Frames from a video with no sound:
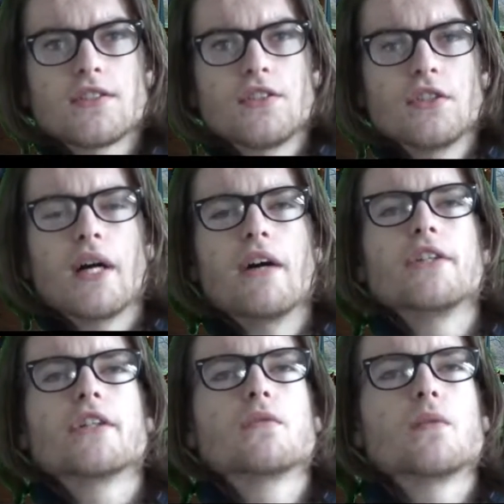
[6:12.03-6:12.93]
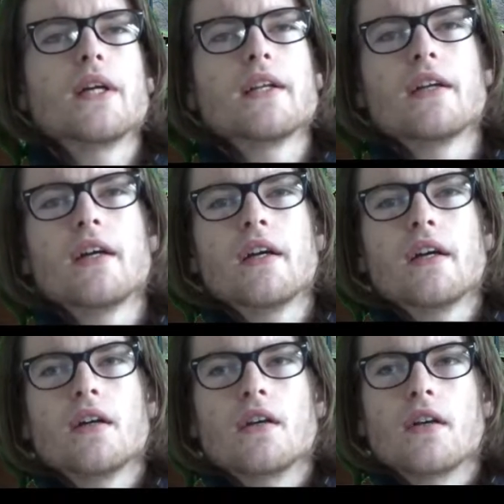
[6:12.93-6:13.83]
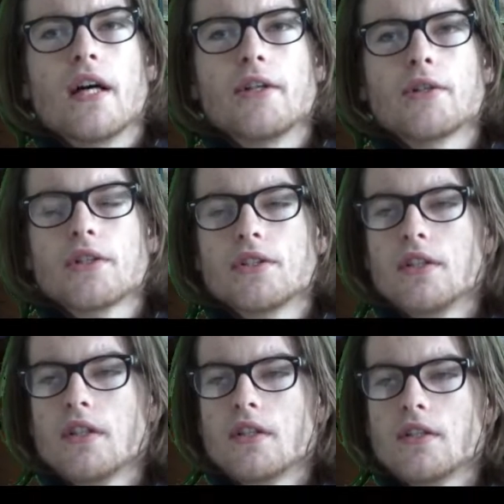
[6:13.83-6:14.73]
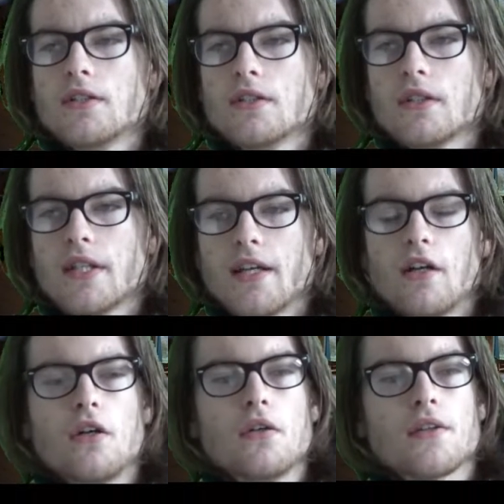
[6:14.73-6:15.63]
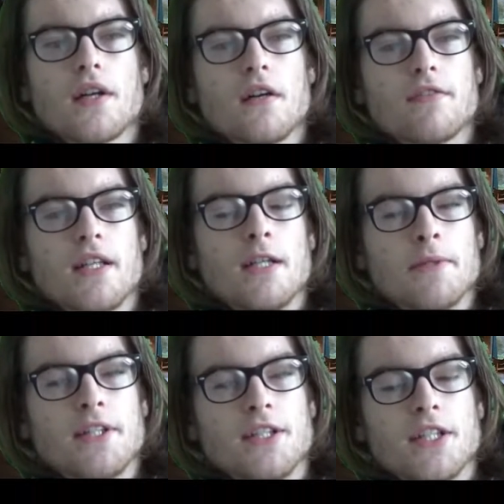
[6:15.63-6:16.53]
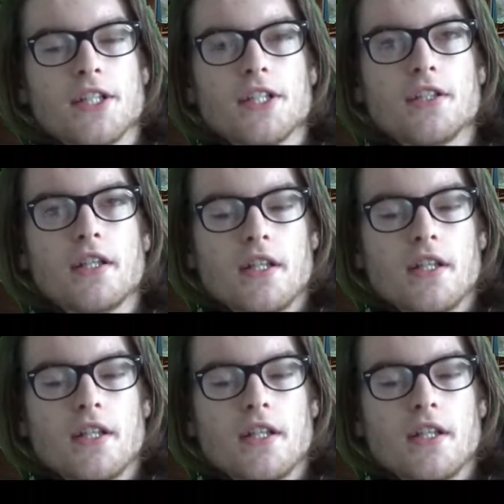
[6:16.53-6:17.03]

to how you can win or how you can get hold of a limited edition